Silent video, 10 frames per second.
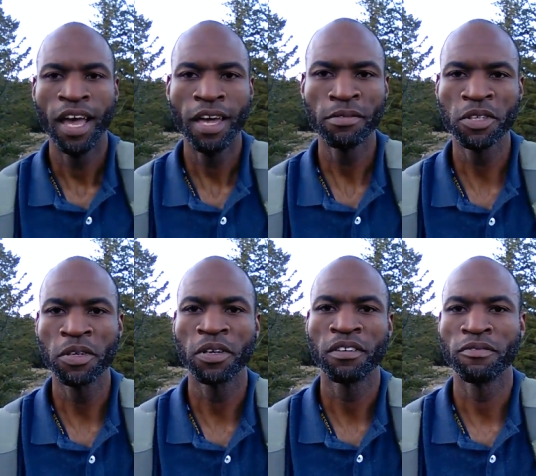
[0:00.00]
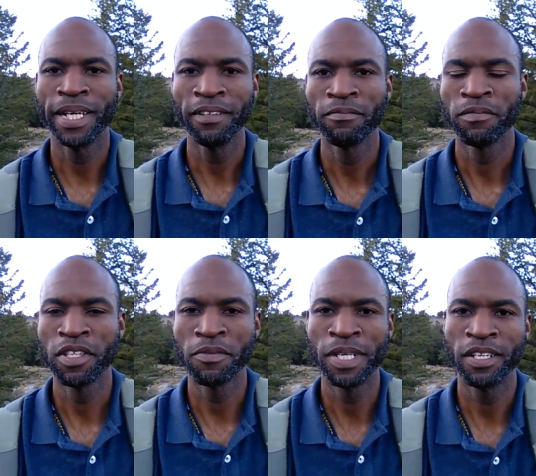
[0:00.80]
Hey, what's going on, everybody?
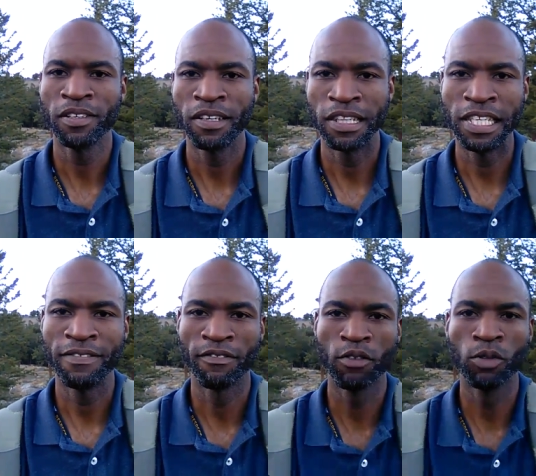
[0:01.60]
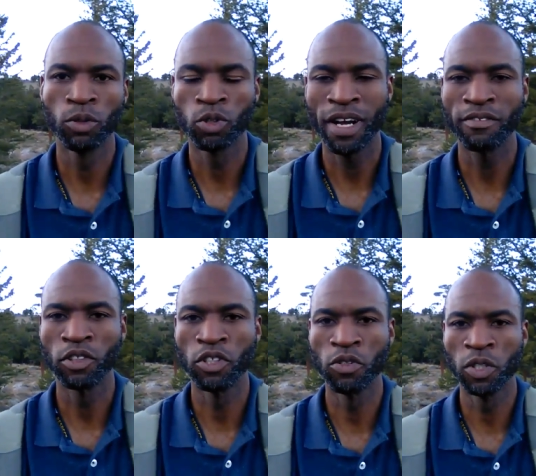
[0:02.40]
Tim here, the frugal
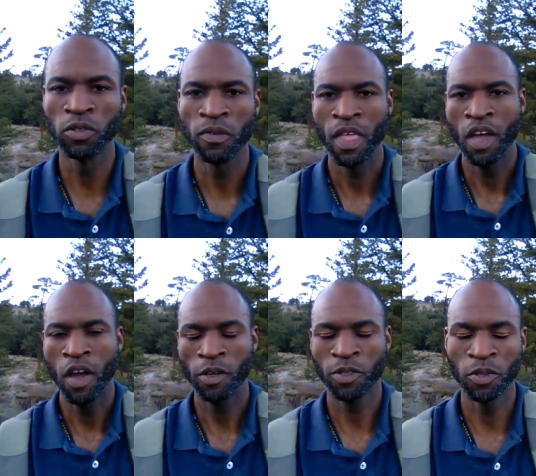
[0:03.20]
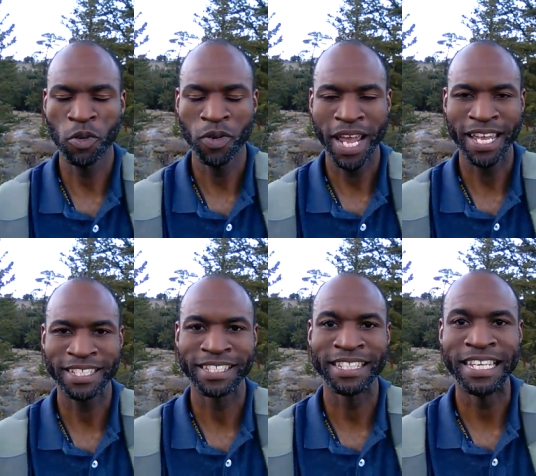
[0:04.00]
travel guru, also known
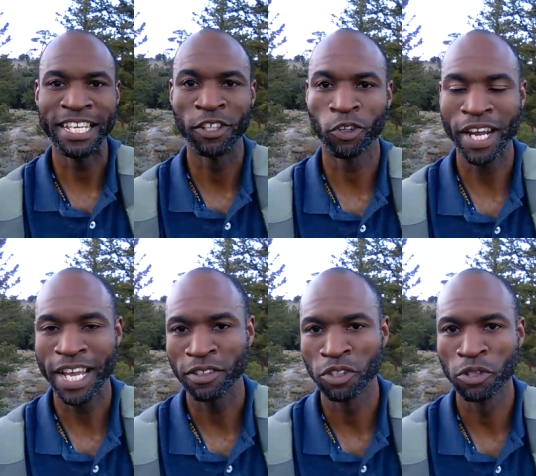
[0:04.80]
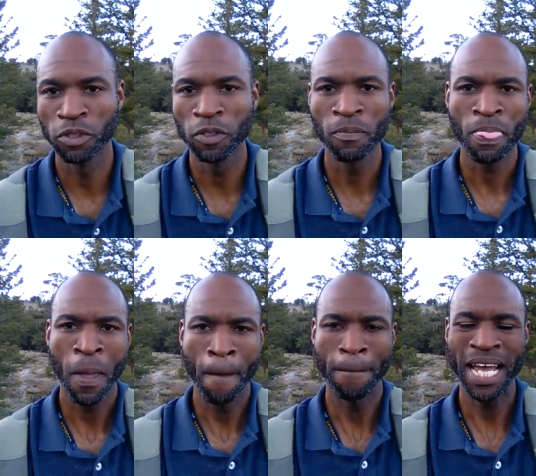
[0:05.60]
as the Greyhound Guru,
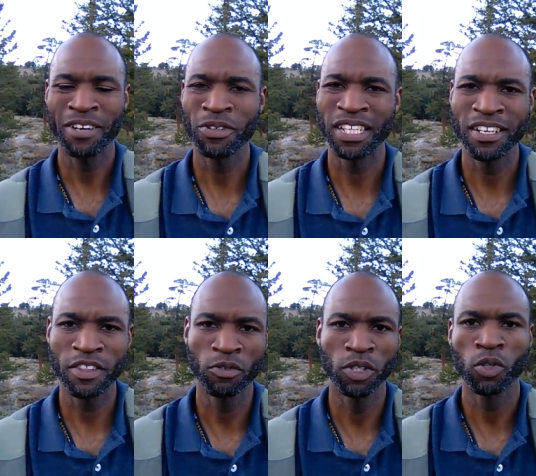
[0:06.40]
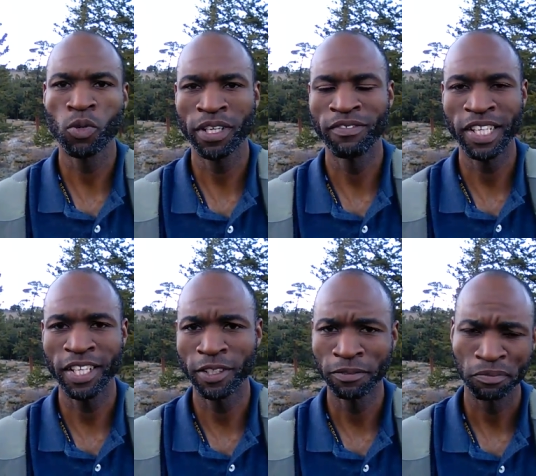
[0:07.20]
back with another real quick
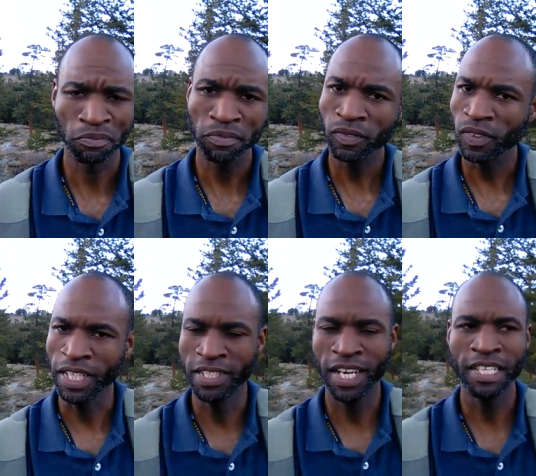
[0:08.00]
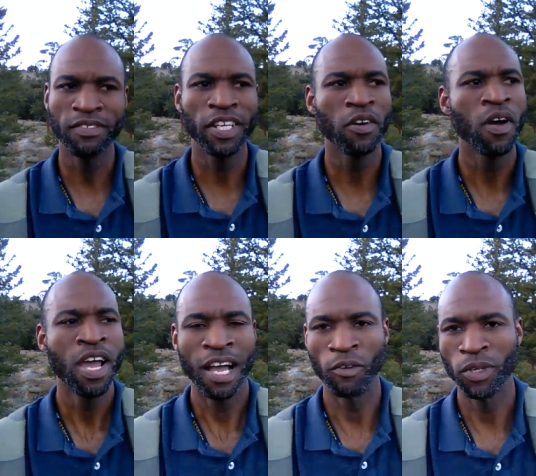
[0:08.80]
video in today's video,
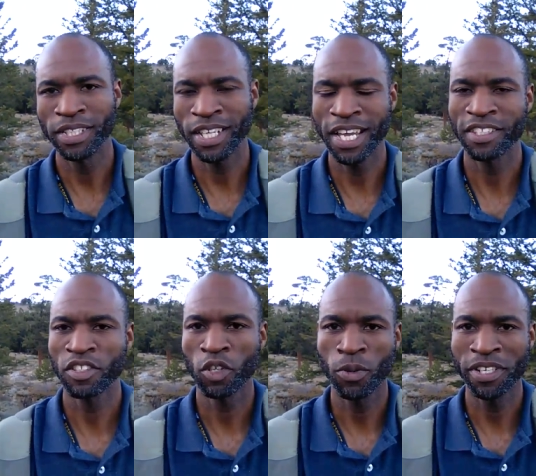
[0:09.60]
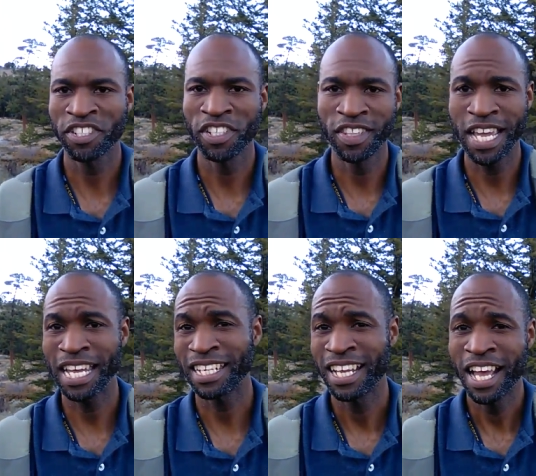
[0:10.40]
I wanted to answer a question
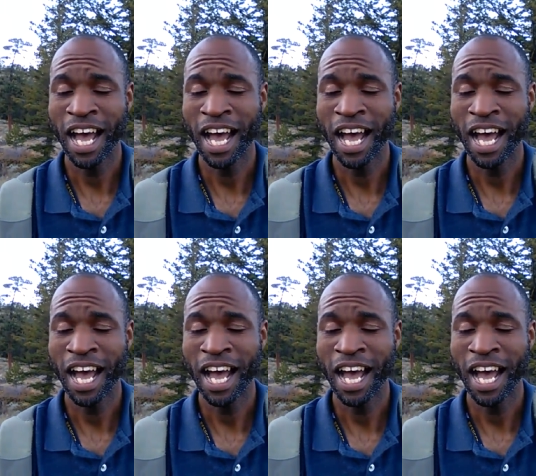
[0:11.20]
that